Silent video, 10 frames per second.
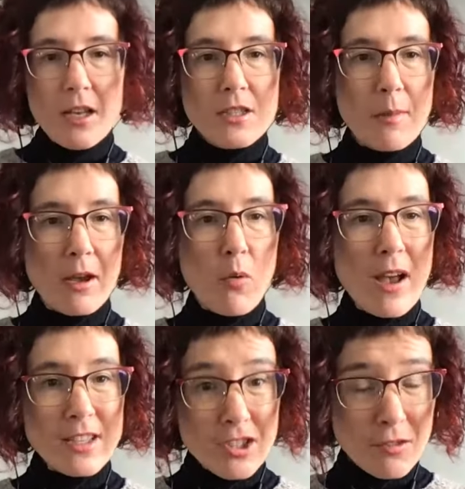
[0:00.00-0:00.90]
So my
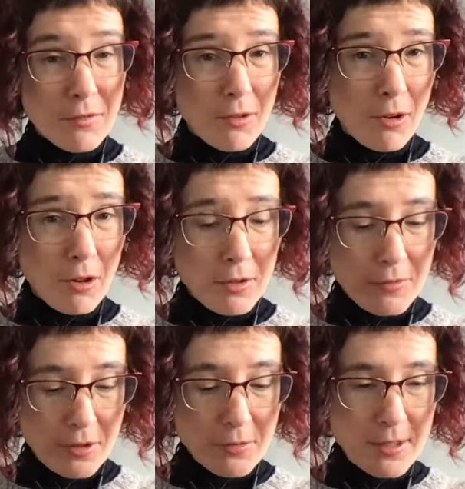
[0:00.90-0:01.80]
question for all
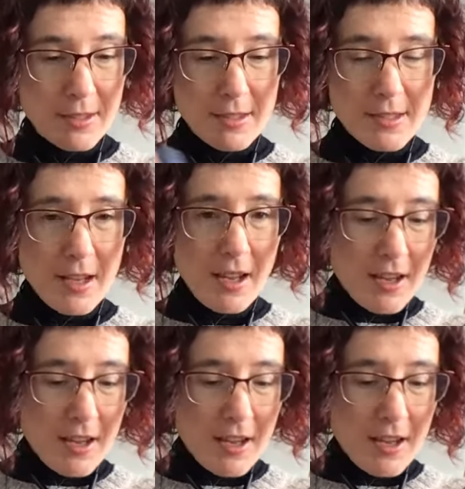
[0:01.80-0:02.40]
of you is